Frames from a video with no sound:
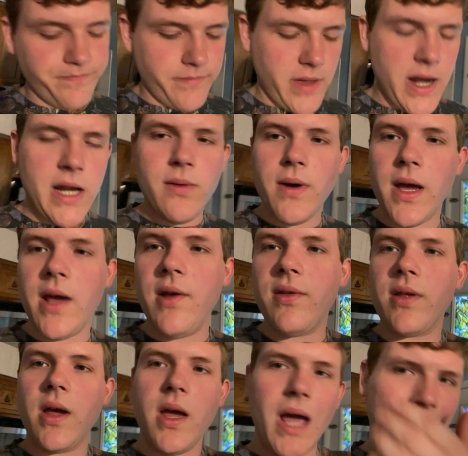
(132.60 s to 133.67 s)

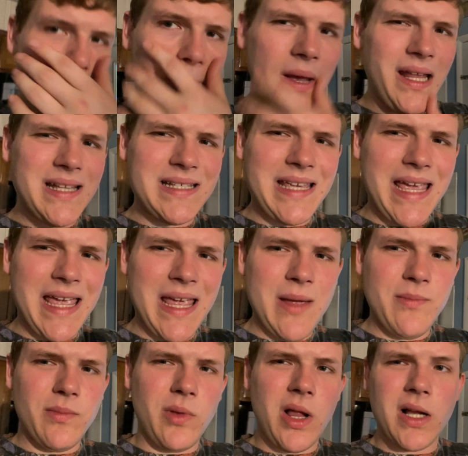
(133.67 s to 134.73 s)
Anyways, I played this
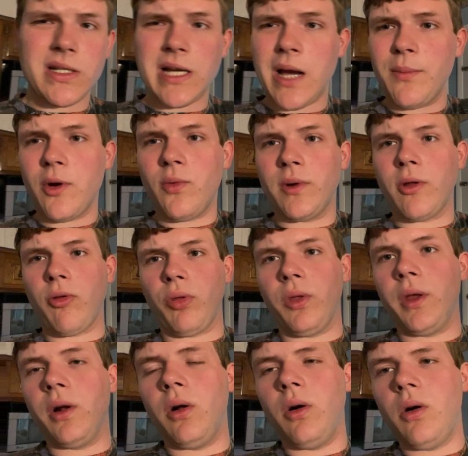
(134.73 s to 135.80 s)
game a long time ago when I was
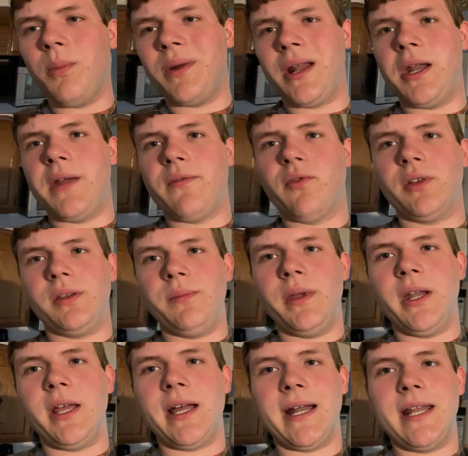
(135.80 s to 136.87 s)
little, but I never really
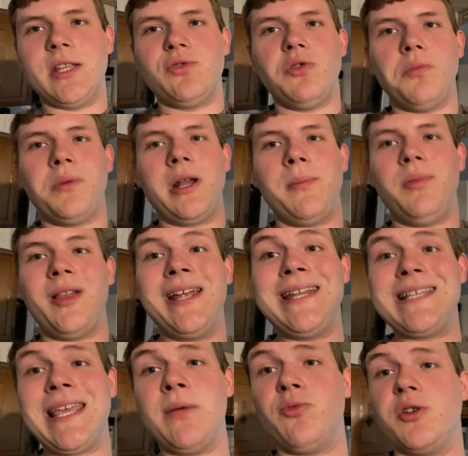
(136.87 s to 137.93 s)
beat it, got into it. But I played
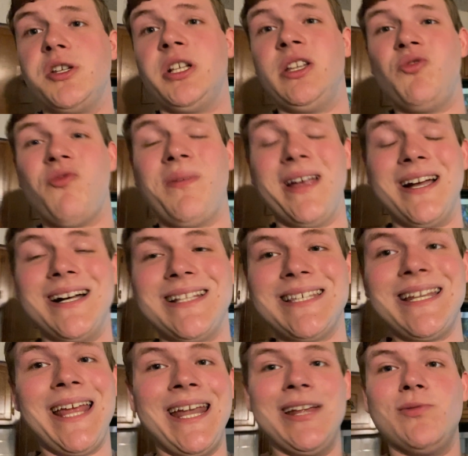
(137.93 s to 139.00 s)
this game recently with my
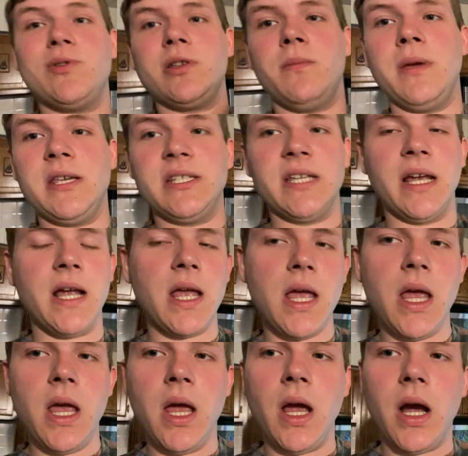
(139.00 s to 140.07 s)
cousin, and it was amazing.
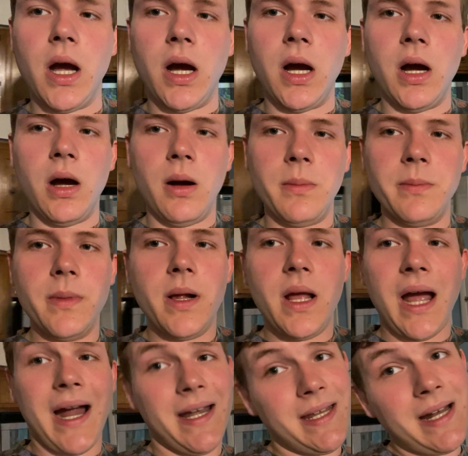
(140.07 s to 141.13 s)
I
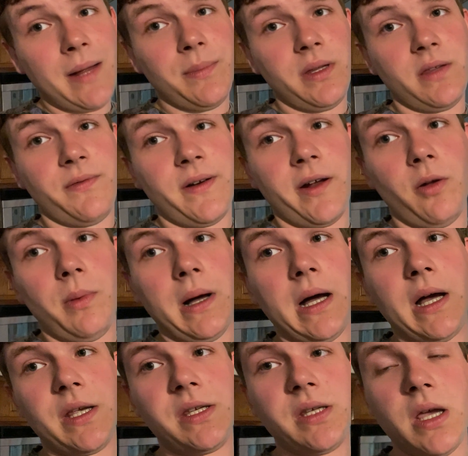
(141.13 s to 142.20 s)
did not beat the final
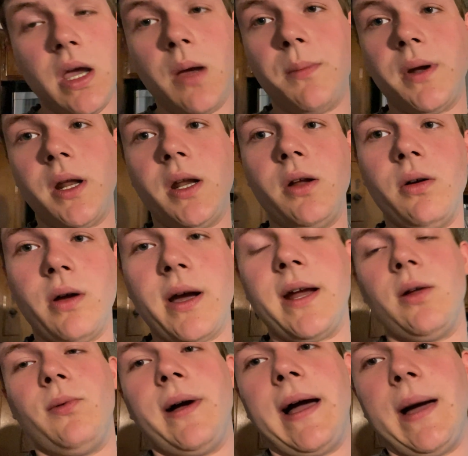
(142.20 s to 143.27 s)
boss, but I know
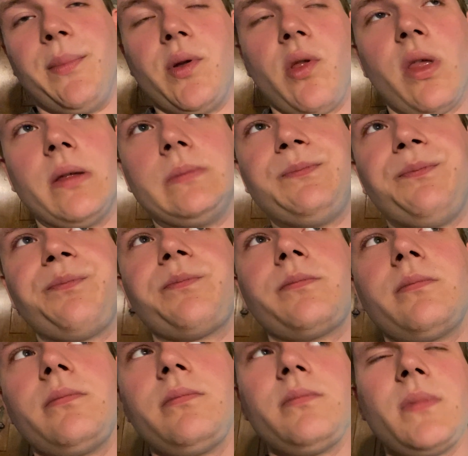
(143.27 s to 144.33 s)
kind of what happens.
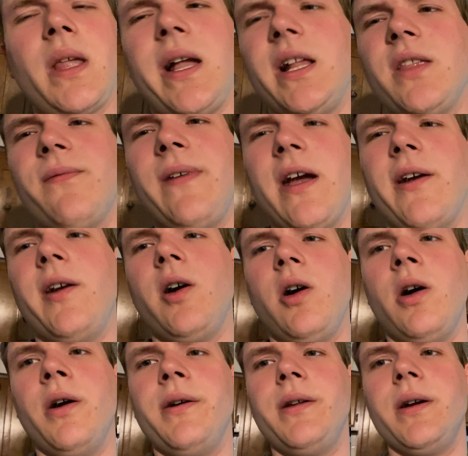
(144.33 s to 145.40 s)
It's very
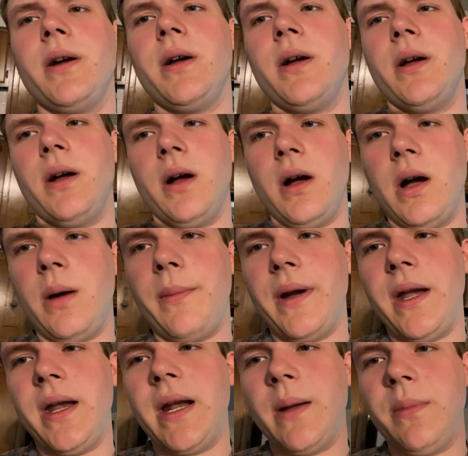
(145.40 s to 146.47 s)
hard. I
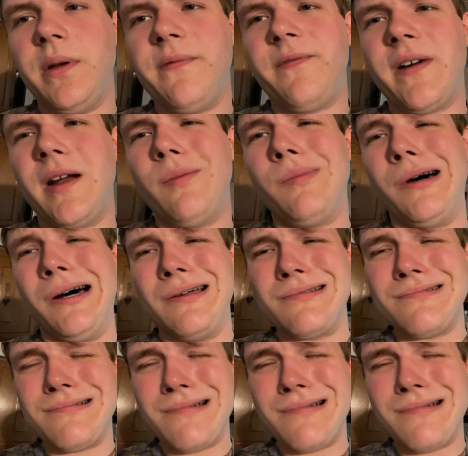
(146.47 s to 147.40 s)
did not beat the final boss.